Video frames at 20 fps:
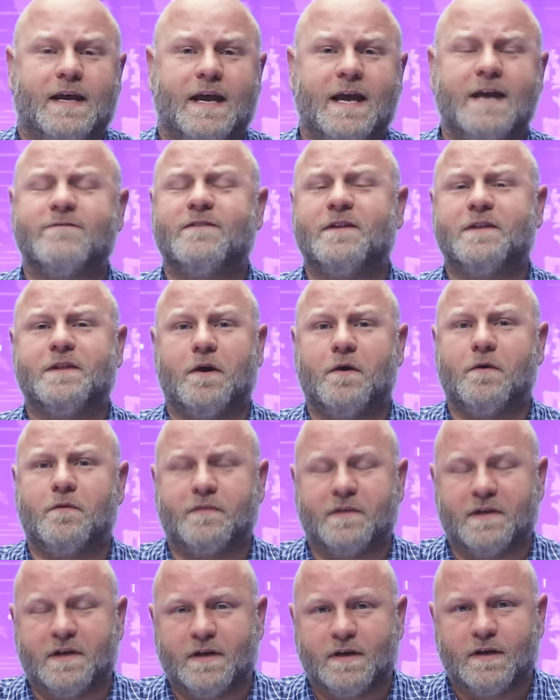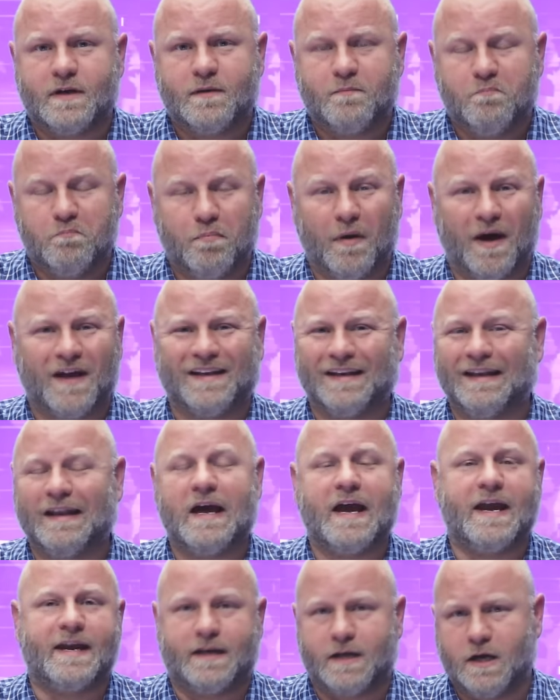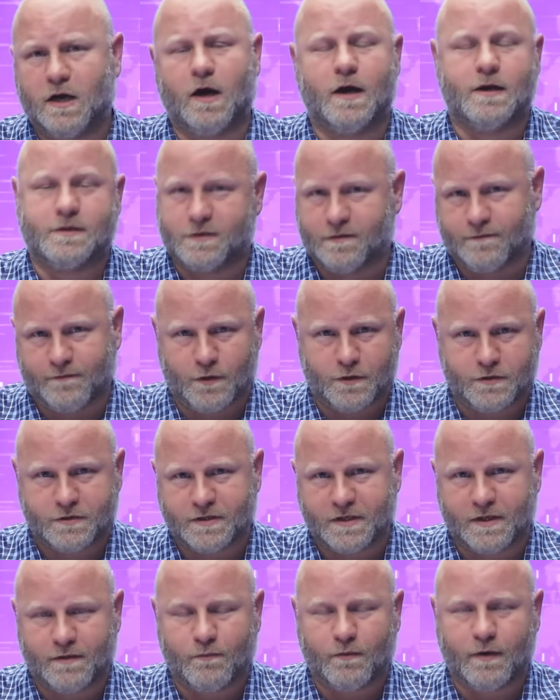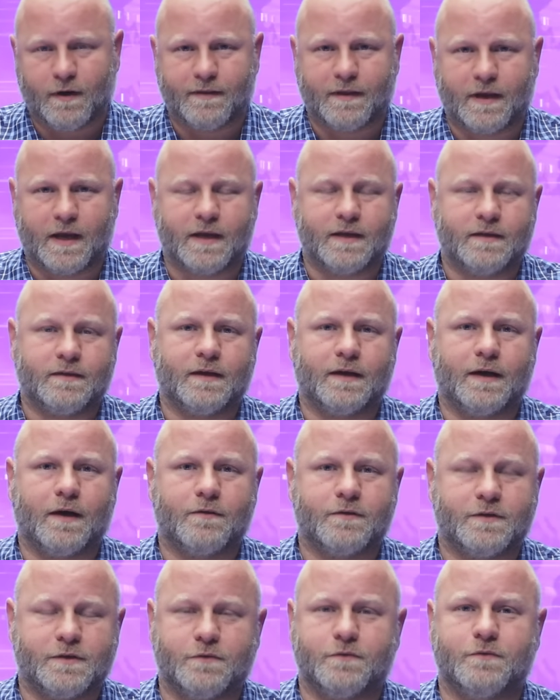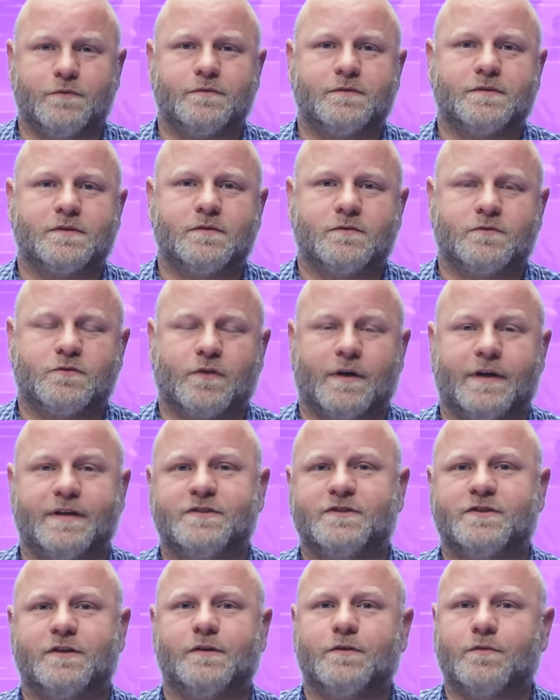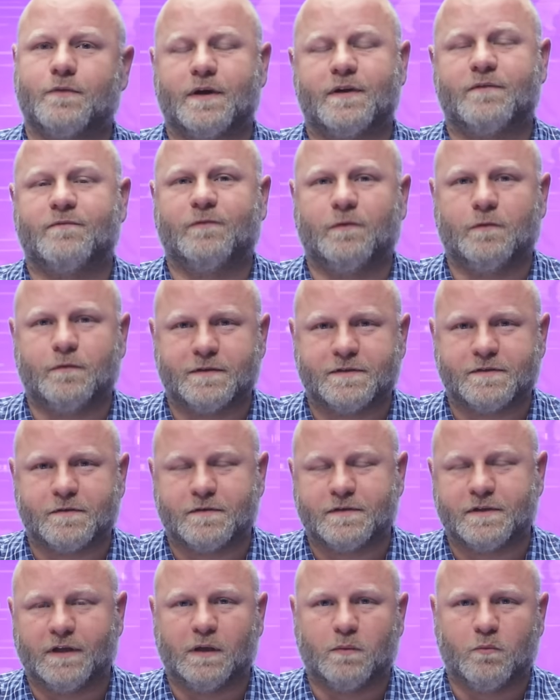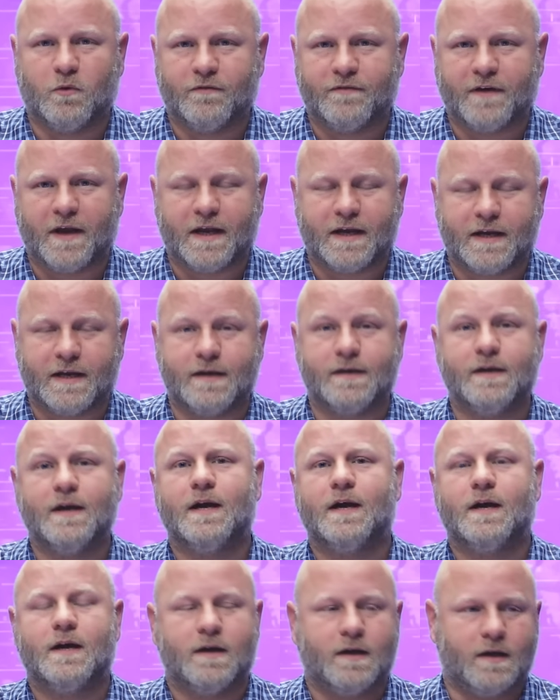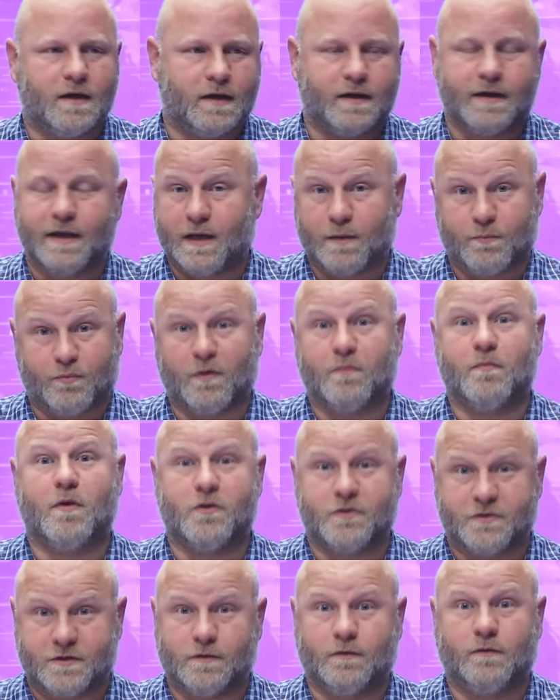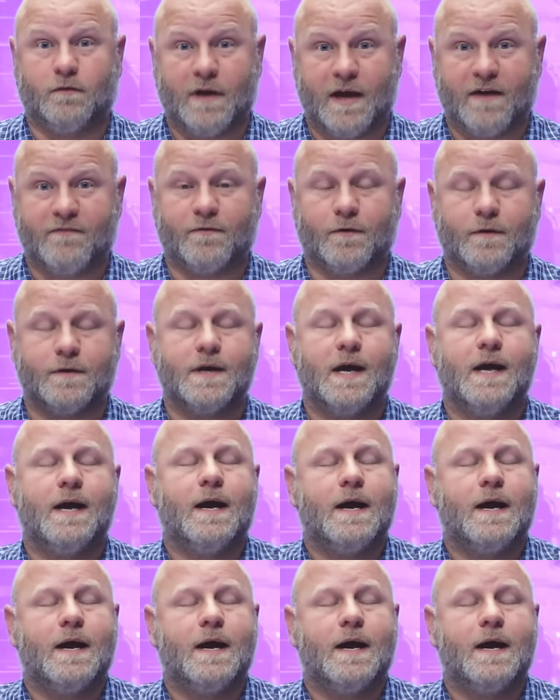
Even though the Bud Light controversy, where they, you know, used transgender influencer Dylan Mulvaney in a promotional effort,